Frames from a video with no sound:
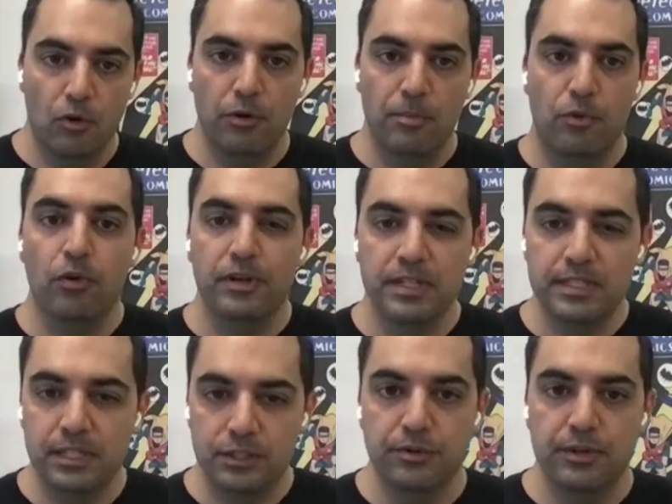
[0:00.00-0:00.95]
even more
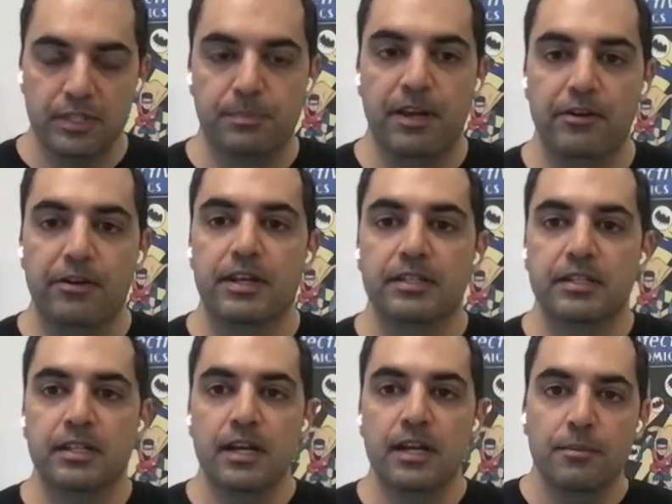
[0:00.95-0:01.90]
important is digital
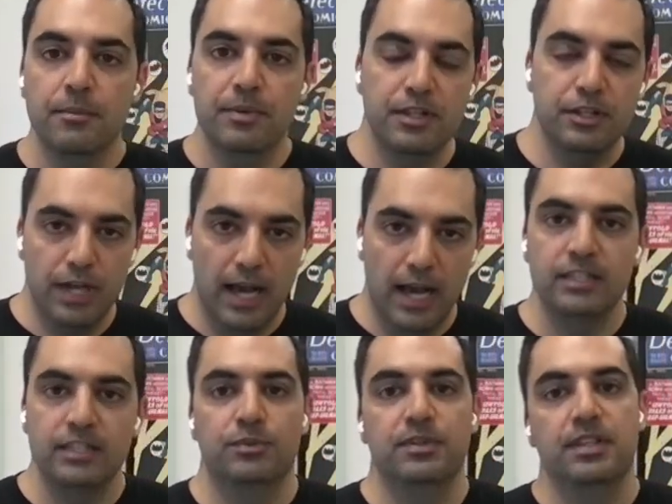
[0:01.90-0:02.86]
experience. But the
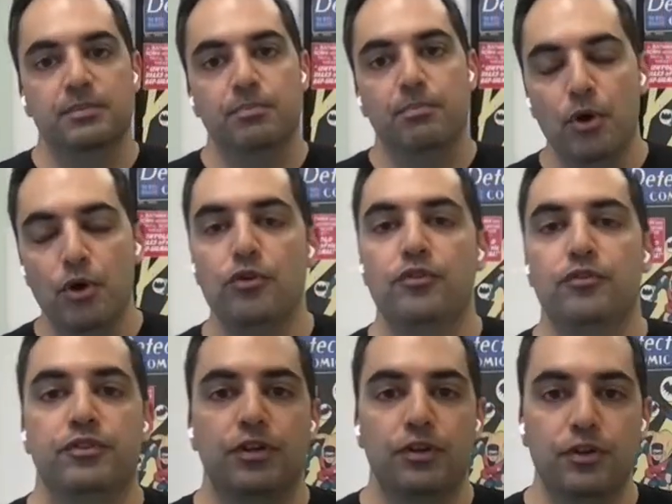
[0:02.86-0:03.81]
challenge with this
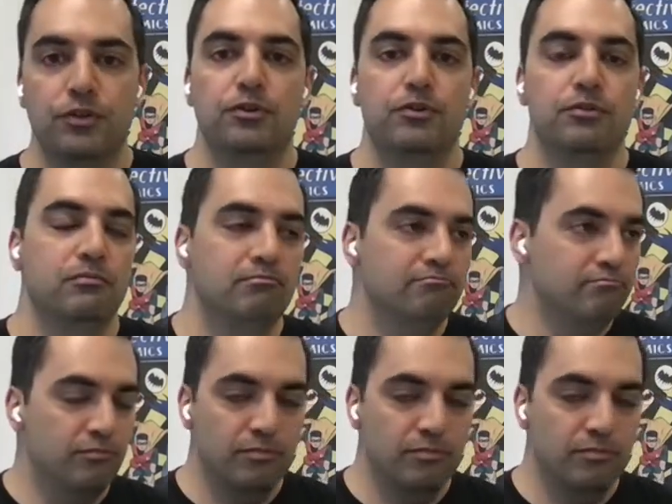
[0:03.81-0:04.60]
move to